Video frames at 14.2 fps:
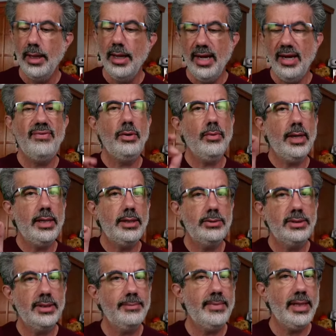If you want to do
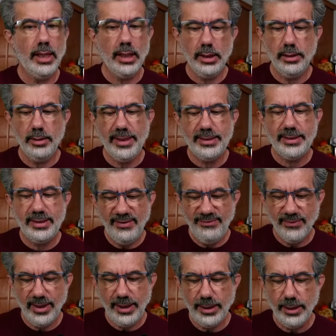something a little bit
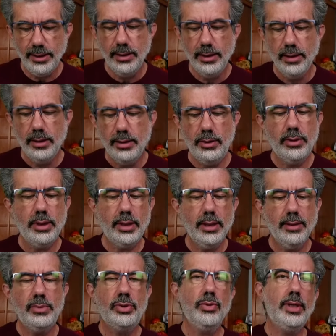different, you could
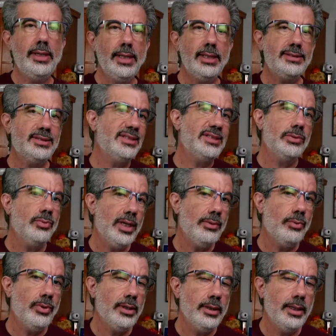come join us. This is why
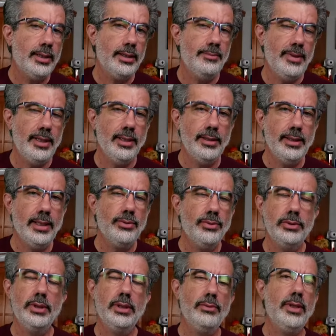we're not going to be on that
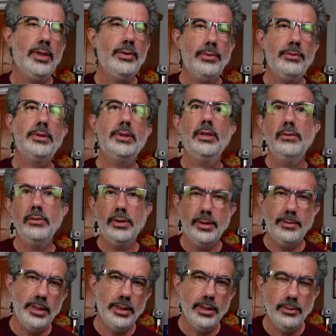cruise. Otherwise, we would totally
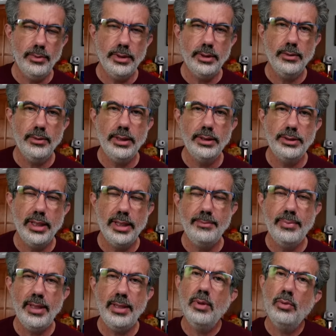be there with Tony and Jenny
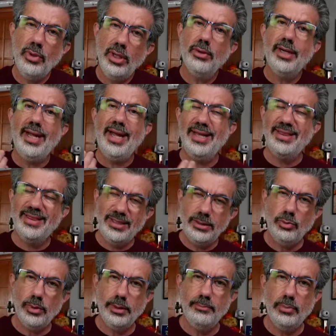B. But we already had
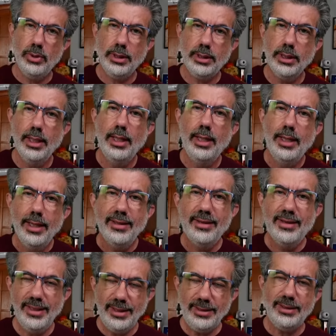this one booked.
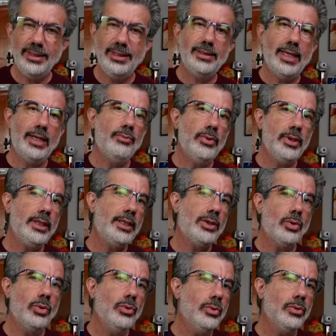This is a really
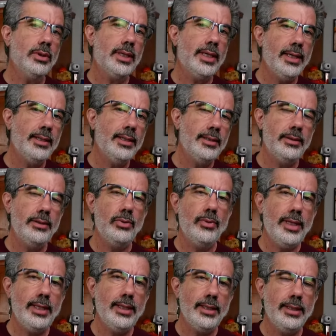cool Canada, New
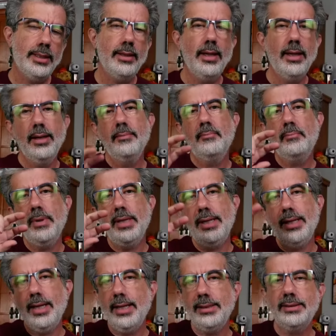England, but
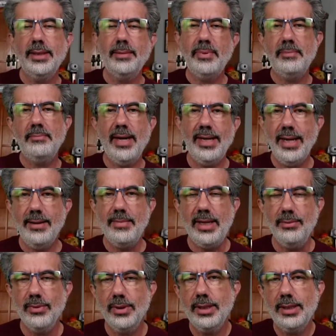it ends up in Miami.
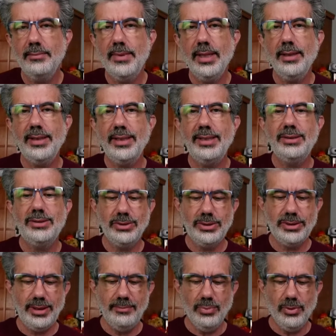We're going to come down the Eastern
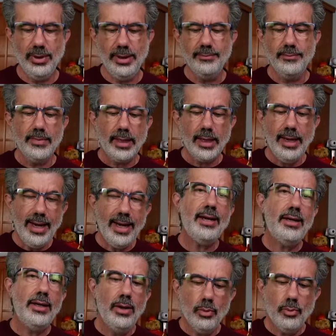Seaboard.
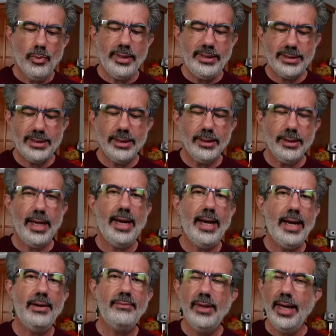And we still
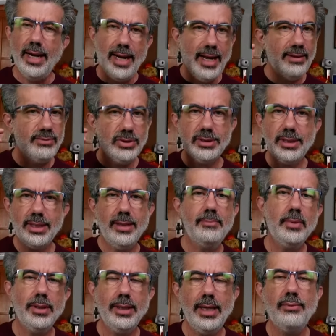have, I have just a
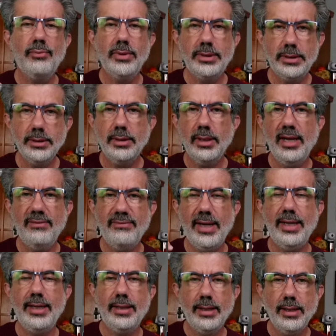couple left. We still have
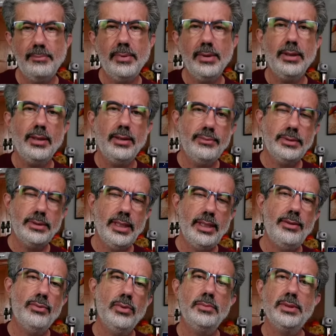a couple of
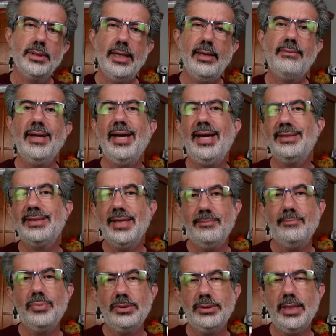staterooms left at
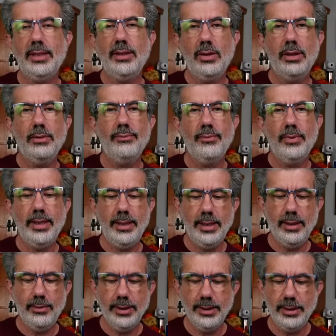10% off right
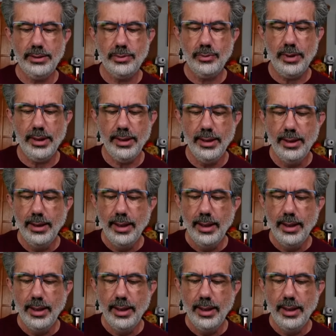now on this one.